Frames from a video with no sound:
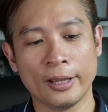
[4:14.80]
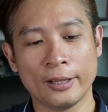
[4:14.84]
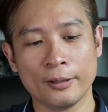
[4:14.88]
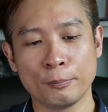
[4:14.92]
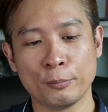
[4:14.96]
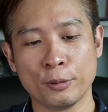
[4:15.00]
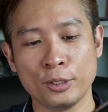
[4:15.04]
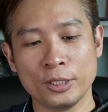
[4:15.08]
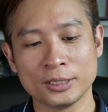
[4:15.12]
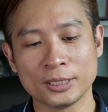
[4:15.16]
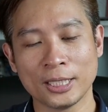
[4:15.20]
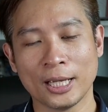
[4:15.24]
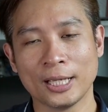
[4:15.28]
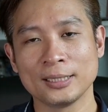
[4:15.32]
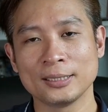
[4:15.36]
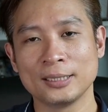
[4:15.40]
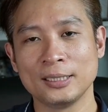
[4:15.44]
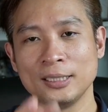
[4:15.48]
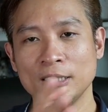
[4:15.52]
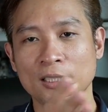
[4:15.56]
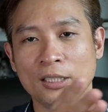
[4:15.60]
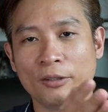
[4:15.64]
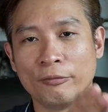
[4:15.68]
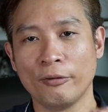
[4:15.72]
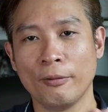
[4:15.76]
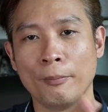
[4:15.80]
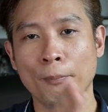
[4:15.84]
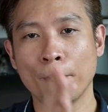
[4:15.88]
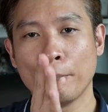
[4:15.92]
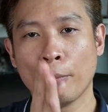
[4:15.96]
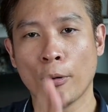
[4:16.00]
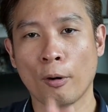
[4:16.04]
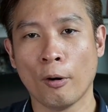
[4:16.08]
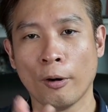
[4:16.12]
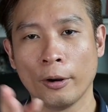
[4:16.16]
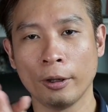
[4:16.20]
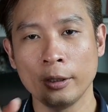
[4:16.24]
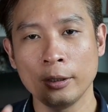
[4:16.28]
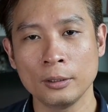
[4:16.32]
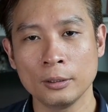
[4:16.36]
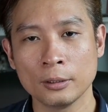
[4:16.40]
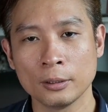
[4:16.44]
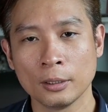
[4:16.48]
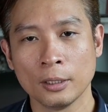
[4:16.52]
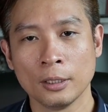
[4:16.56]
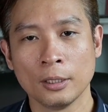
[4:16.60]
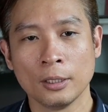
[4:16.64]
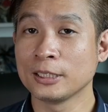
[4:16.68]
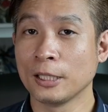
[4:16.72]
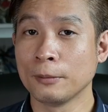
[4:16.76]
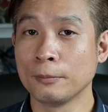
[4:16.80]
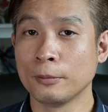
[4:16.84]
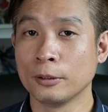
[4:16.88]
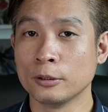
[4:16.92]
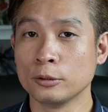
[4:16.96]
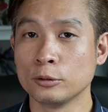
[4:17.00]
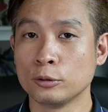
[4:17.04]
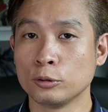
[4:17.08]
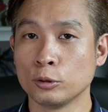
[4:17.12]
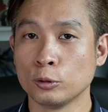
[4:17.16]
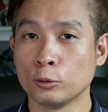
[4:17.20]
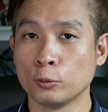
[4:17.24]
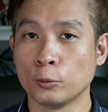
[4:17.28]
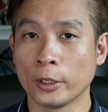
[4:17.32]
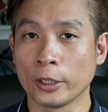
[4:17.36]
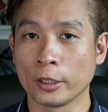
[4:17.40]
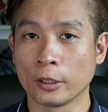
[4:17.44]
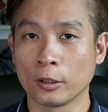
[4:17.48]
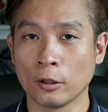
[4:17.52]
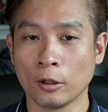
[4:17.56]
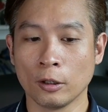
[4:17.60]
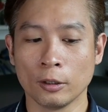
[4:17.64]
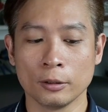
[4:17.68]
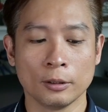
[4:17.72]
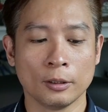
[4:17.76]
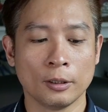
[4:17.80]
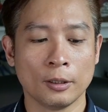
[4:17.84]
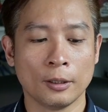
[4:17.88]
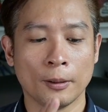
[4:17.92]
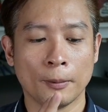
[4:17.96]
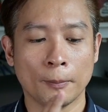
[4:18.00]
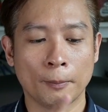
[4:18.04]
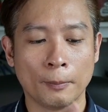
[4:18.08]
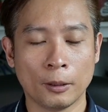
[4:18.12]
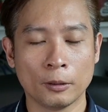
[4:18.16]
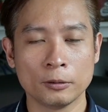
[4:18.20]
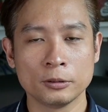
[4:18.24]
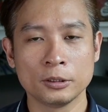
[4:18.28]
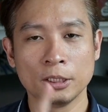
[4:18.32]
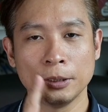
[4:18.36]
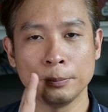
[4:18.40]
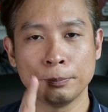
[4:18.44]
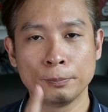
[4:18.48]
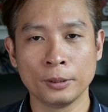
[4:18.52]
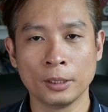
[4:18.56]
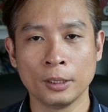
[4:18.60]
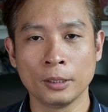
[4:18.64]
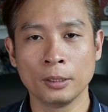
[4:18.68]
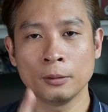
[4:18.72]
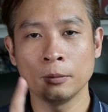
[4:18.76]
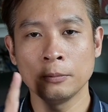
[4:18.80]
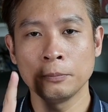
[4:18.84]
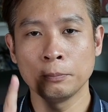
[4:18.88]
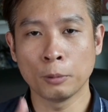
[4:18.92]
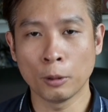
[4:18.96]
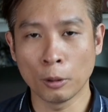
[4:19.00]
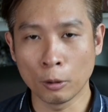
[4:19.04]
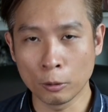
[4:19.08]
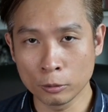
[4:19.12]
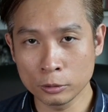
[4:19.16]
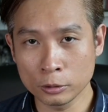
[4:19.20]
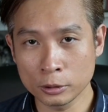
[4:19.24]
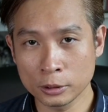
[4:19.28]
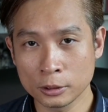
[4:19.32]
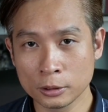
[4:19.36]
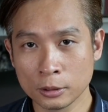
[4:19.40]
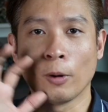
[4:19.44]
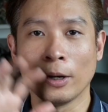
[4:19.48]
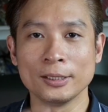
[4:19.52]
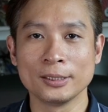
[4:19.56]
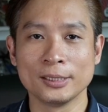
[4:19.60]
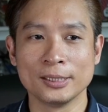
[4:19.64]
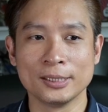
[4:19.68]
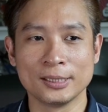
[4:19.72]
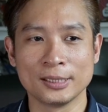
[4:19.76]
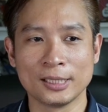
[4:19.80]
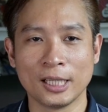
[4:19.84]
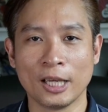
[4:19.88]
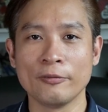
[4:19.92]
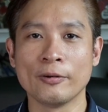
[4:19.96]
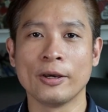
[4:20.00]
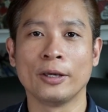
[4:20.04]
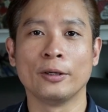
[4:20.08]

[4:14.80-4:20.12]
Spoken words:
precisely different points. It's able to record multiple posts once it's saved,